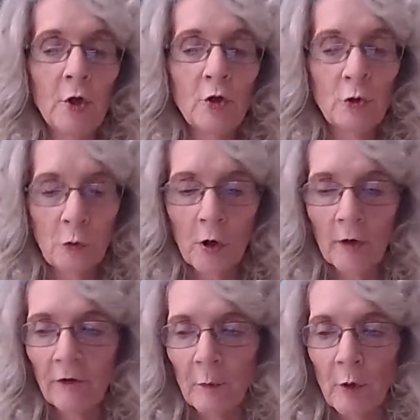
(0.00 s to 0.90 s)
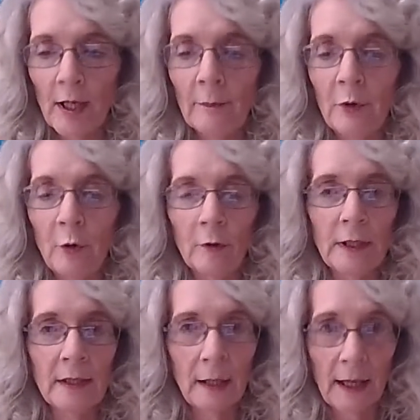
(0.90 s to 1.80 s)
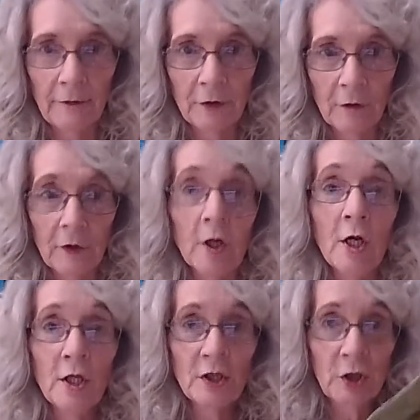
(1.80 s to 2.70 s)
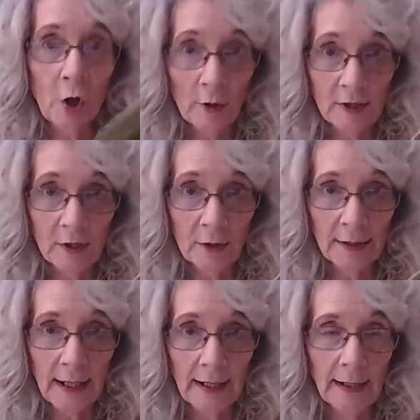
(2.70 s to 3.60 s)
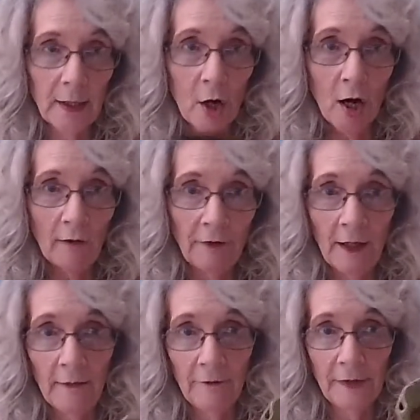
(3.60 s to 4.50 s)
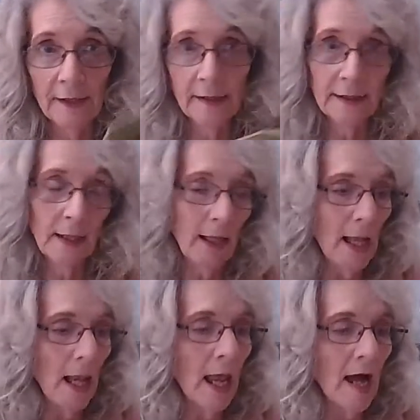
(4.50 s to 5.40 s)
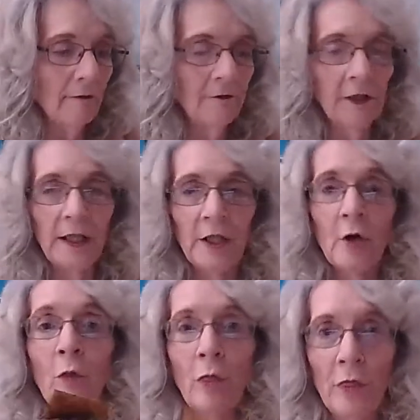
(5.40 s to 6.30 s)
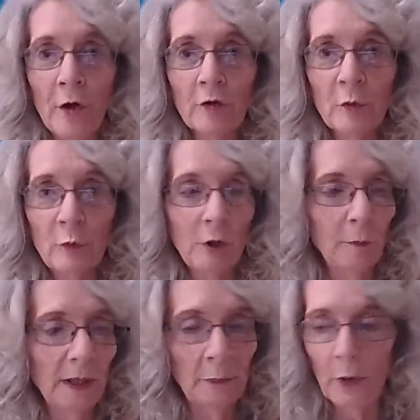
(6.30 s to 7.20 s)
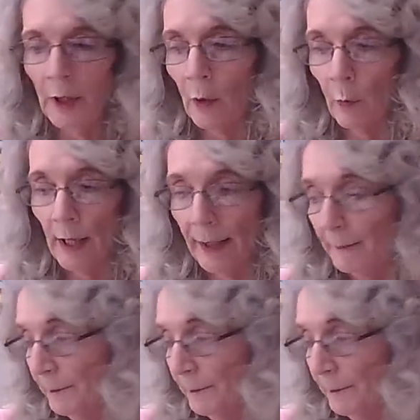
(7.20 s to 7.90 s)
drawer from what I pulled in the leftover. So as soon as I get off of this live video, those will be put away.